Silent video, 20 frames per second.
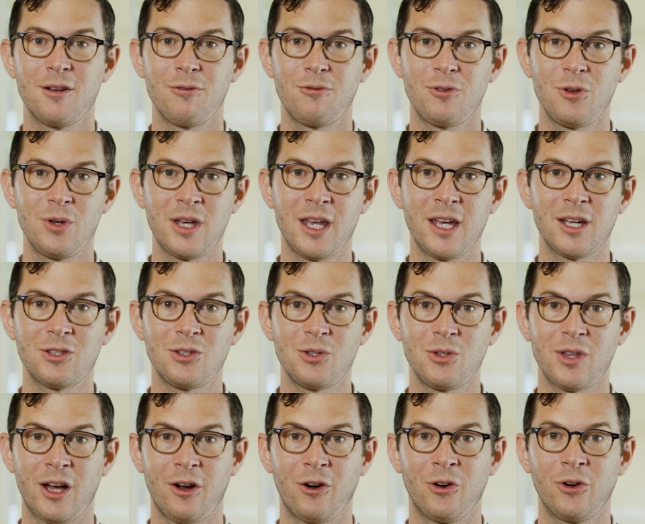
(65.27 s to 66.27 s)
if you can't
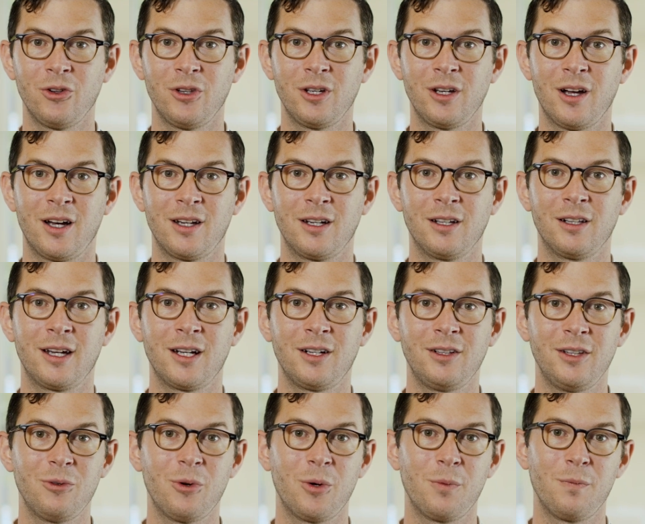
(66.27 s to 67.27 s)
do that early on, it
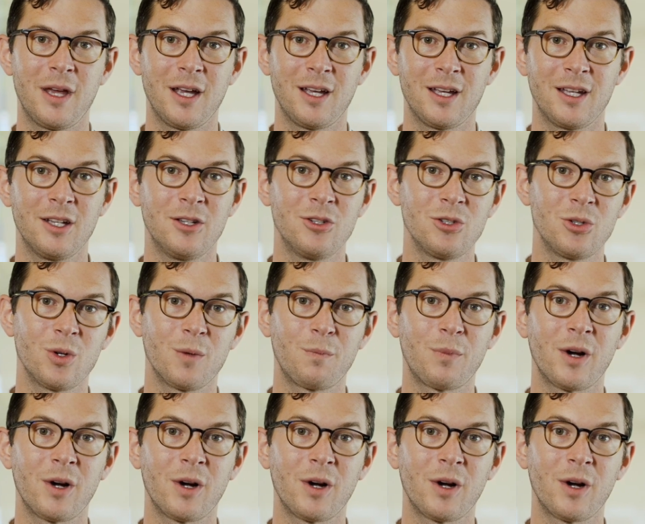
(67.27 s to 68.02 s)
likely won't make it into a